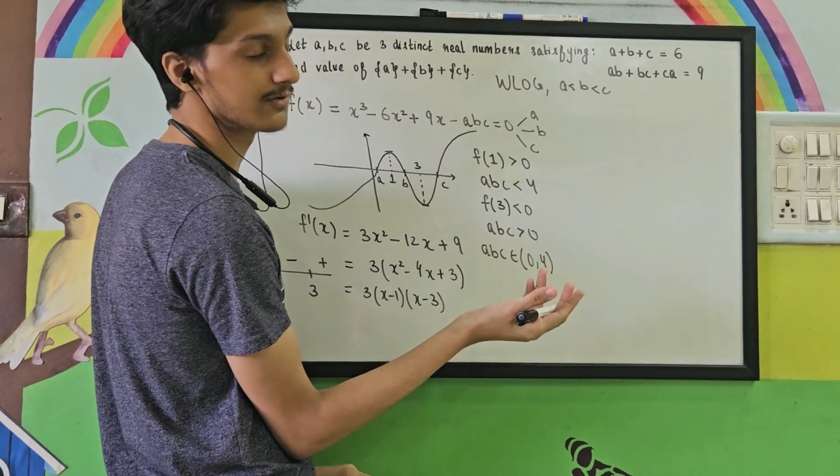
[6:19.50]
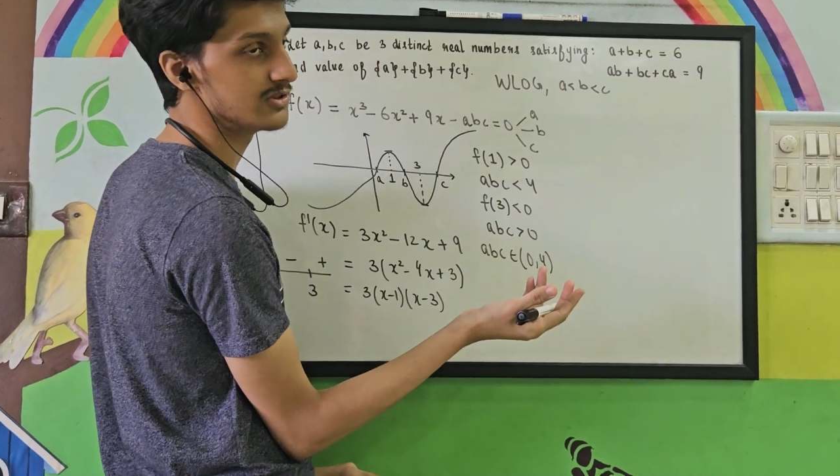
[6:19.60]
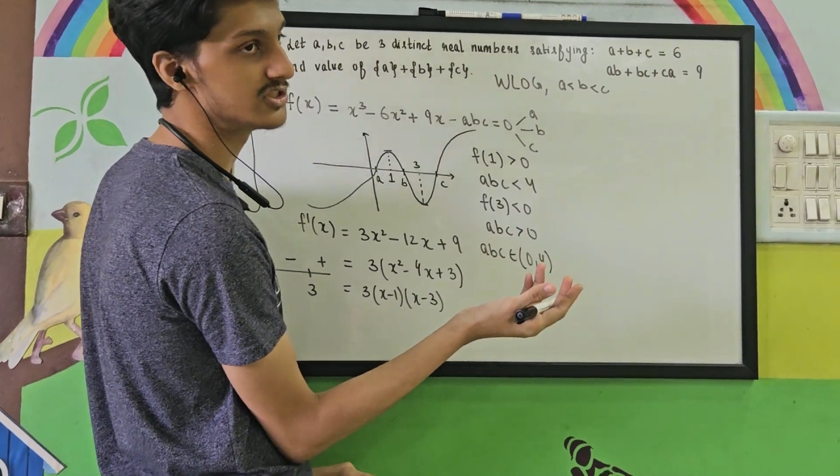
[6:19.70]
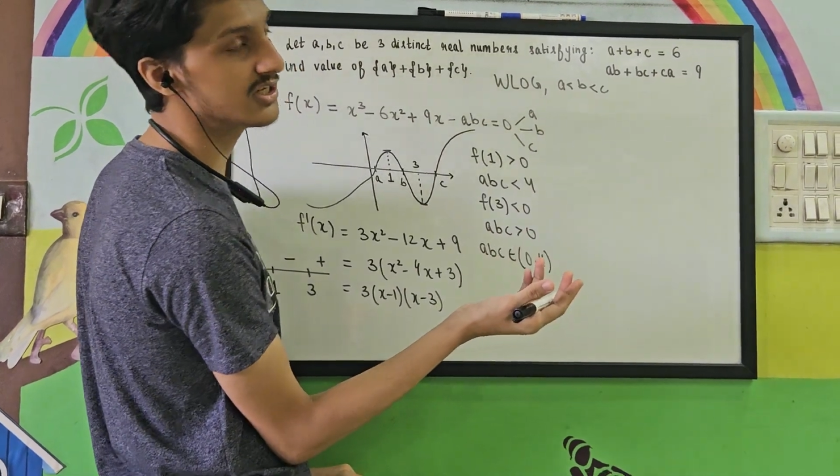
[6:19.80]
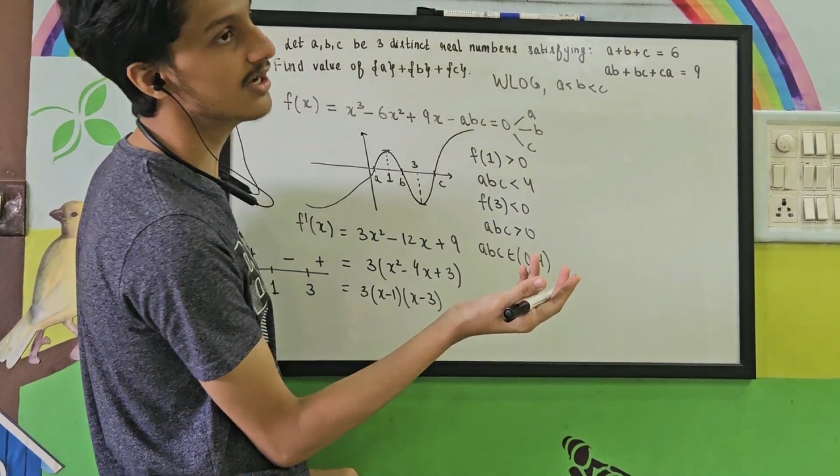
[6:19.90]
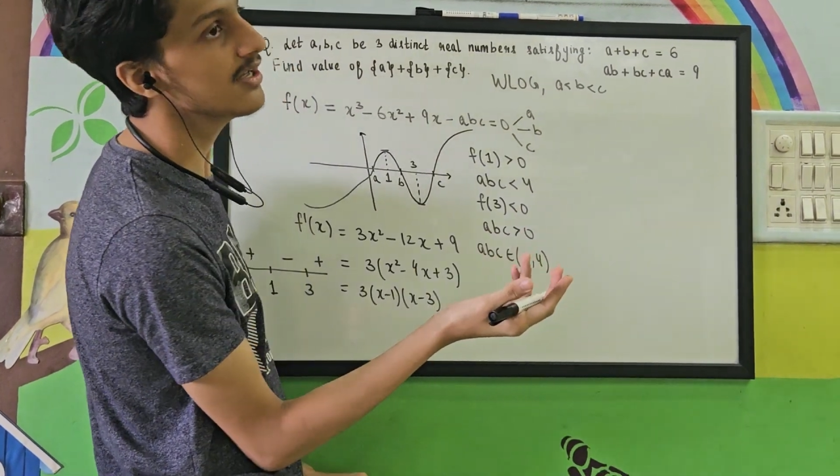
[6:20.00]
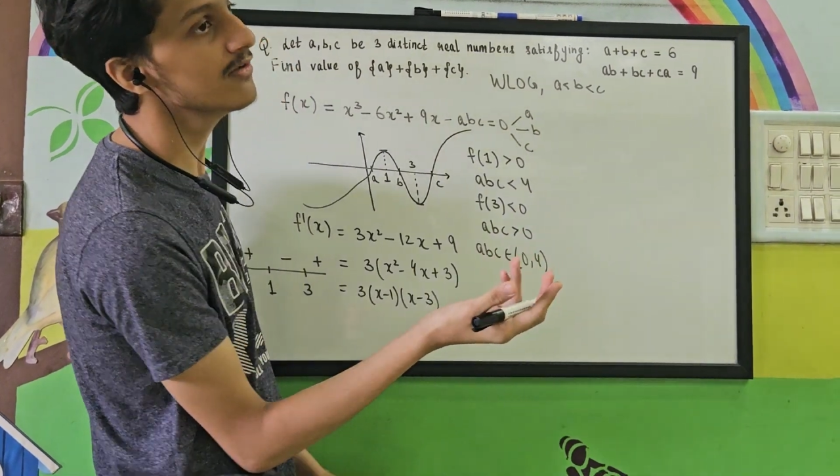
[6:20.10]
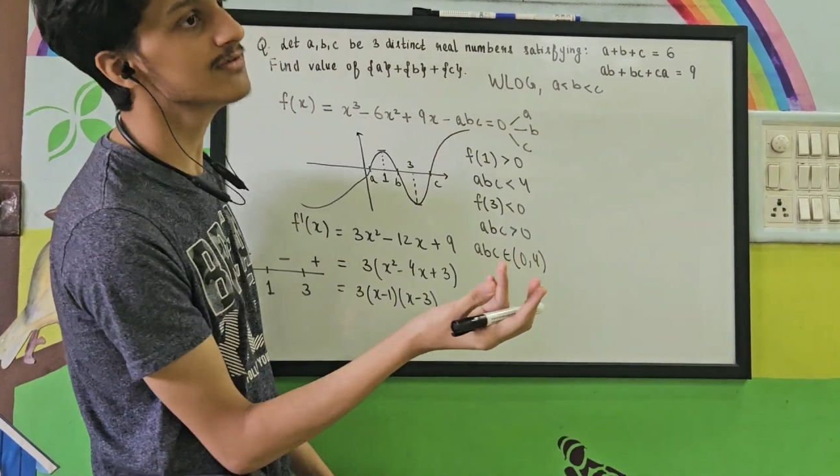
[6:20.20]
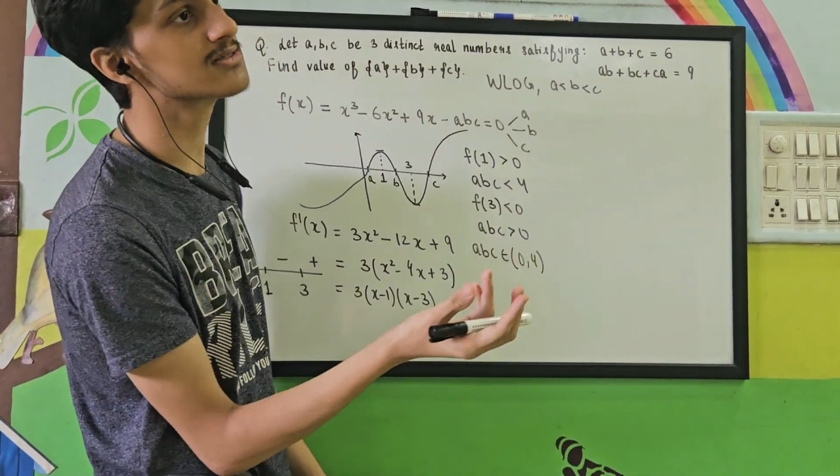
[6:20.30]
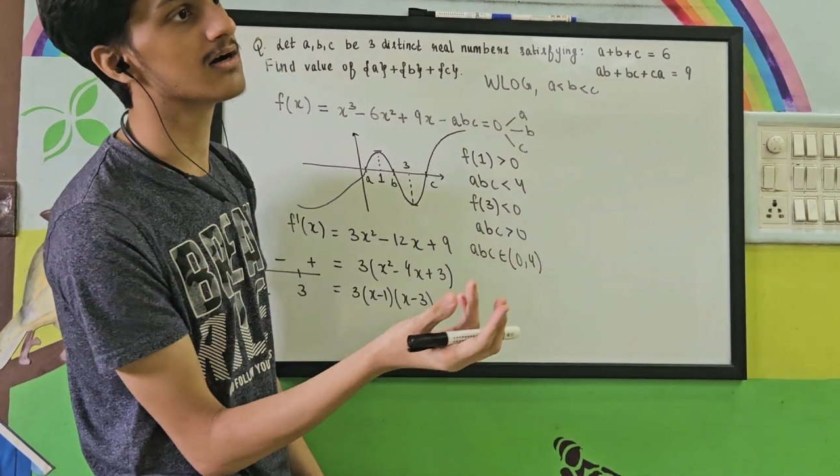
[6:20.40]

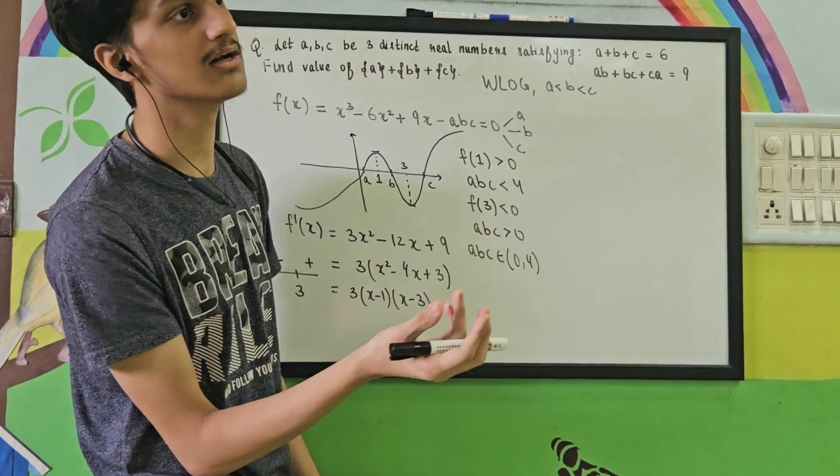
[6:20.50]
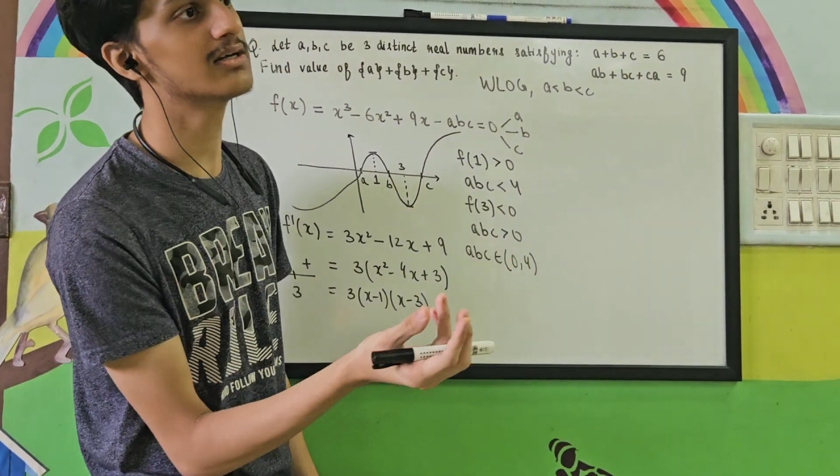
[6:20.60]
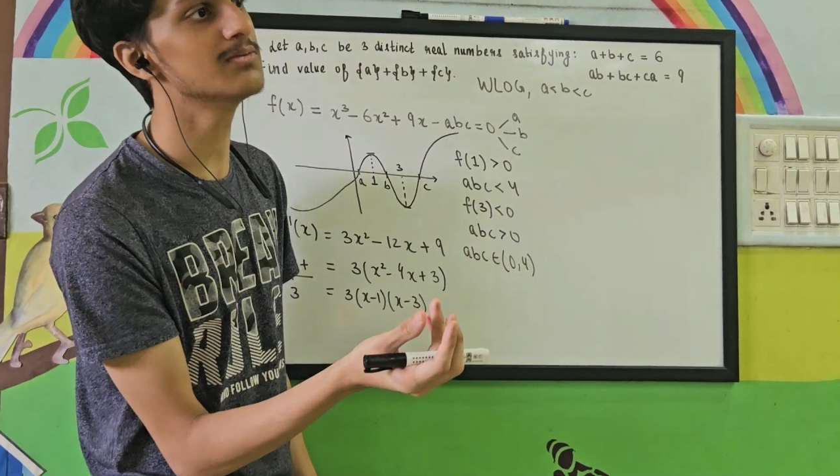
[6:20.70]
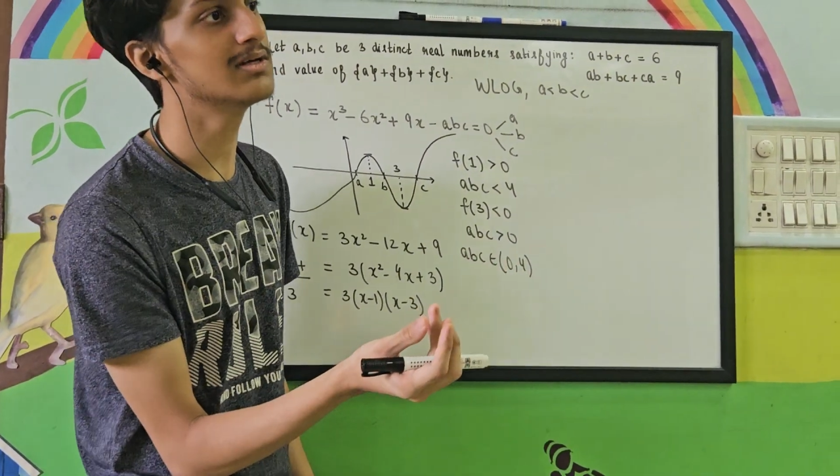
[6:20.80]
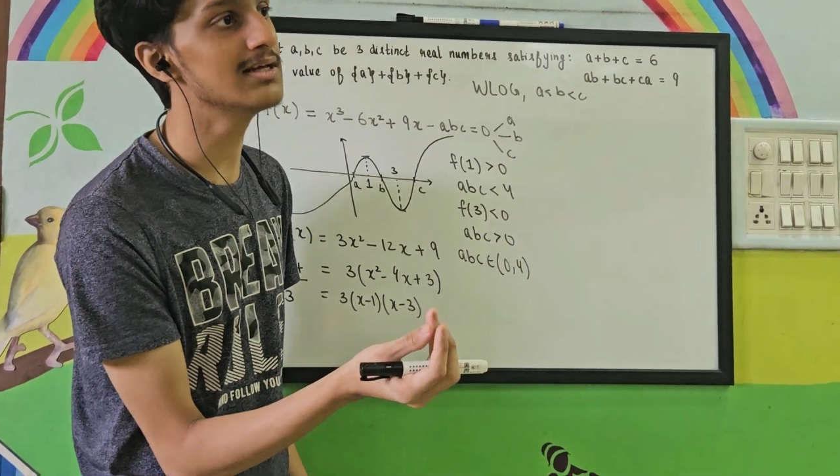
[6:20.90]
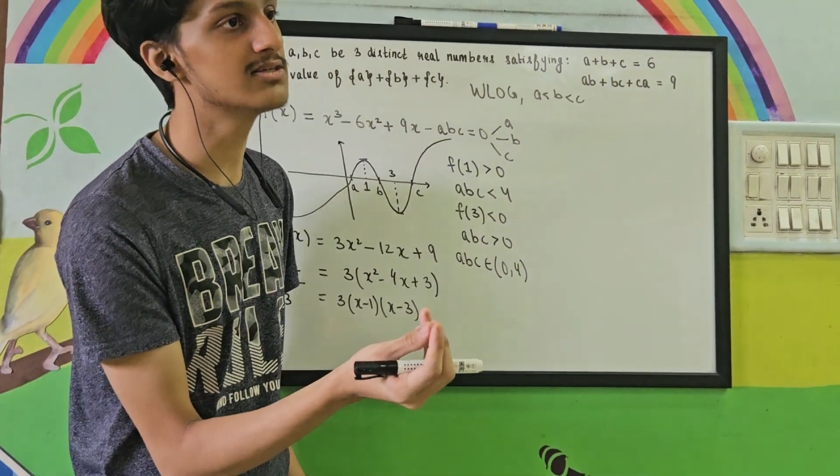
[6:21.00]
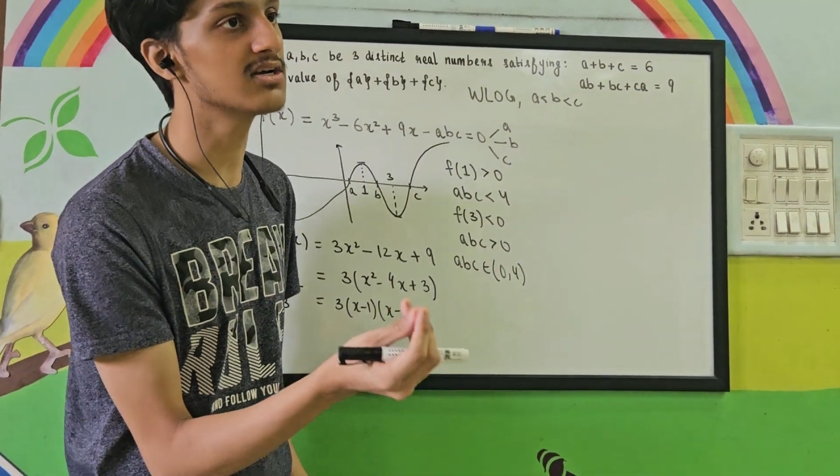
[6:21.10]
GIF is ultimately